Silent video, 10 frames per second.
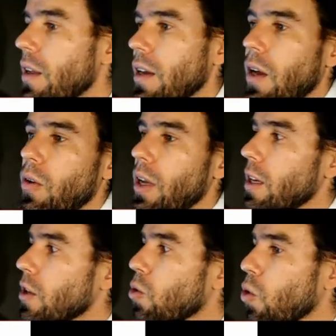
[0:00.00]
Now,
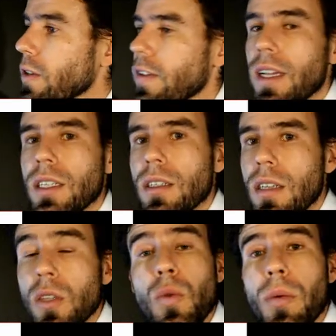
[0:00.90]
and the cortex
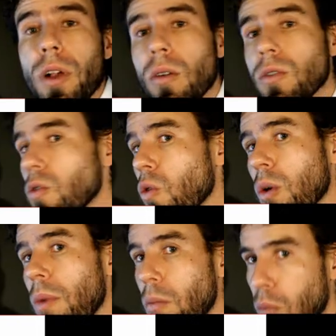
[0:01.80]
is what we're going to talk
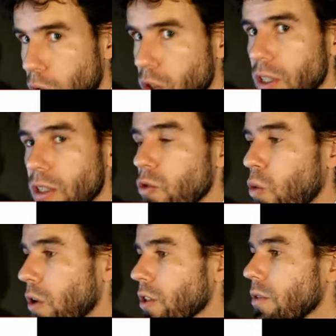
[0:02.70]
about most in this
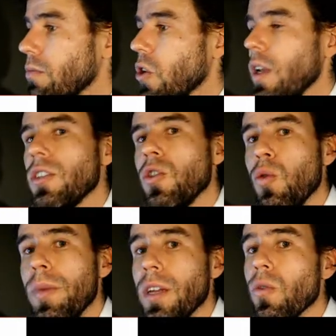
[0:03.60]
course. So let's
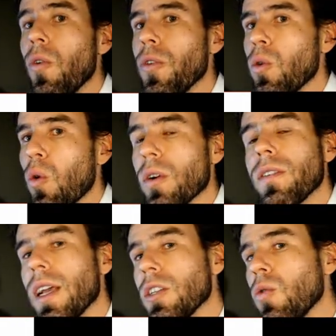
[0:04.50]
zoom in on the
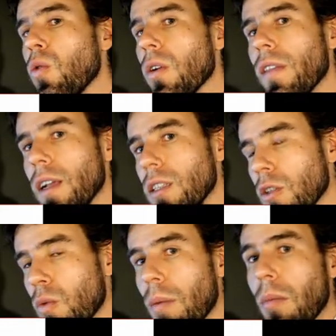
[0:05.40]
cortex. The cortex
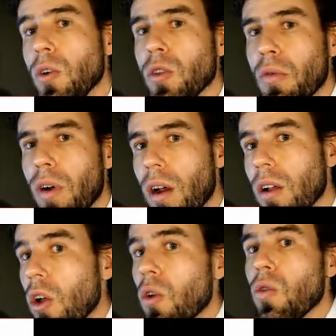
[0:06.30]
is where most of our
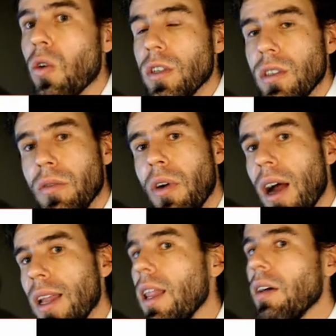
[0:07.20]
cognitive
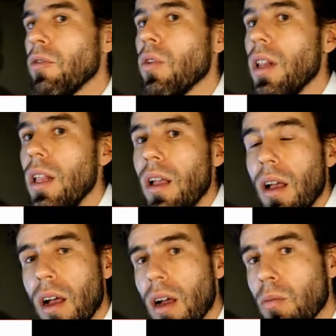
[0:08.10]
high level
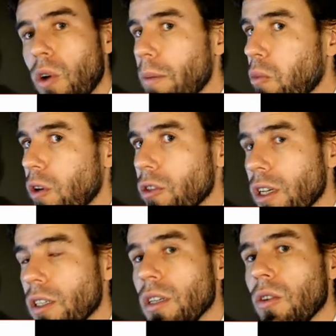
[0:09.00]
uh, brain
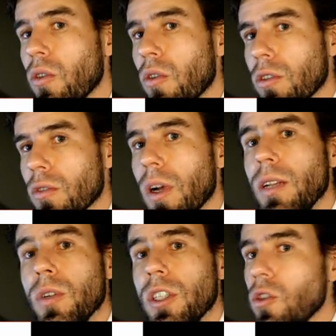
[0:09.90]
processing occurs,
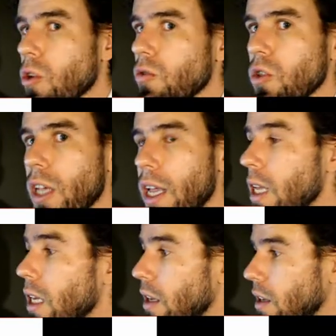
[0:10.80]
right? Which is not to
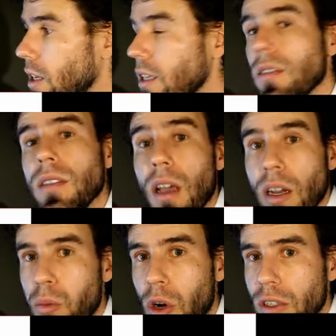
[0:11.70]
say that the
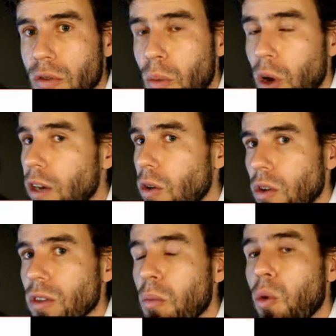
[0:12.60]
other parts of the brain are
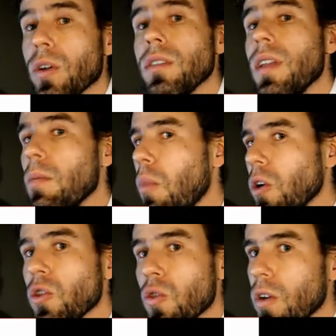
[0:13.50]
not important, they
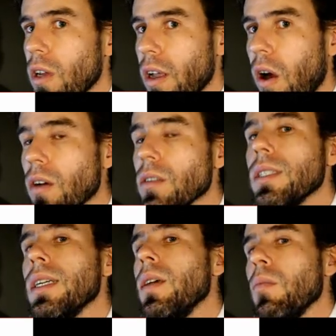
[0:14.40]
most certainly are,
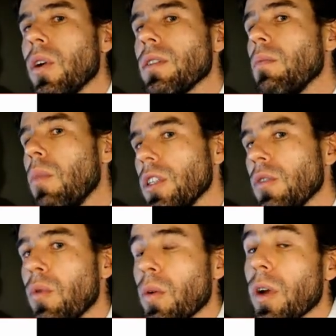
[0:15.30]
but much
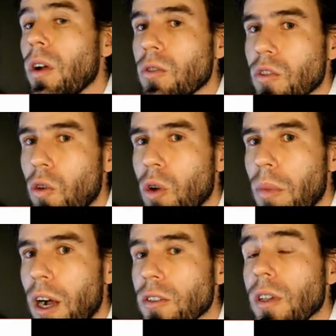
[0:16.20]
of what we're going to talk
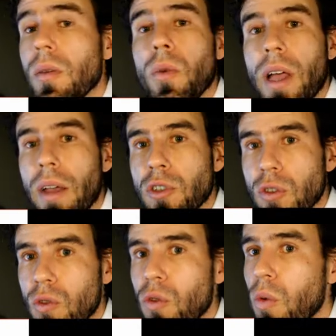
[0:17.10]
about will have to
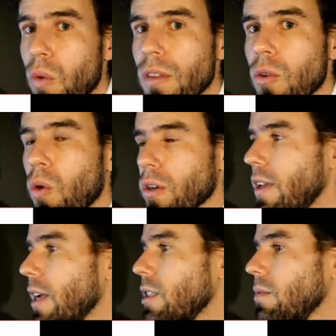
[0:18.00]
do with the
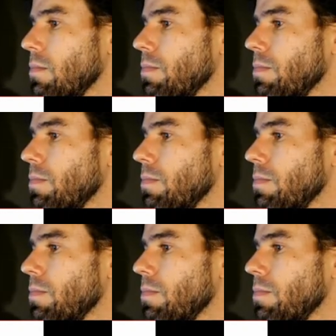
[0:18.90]
cortex.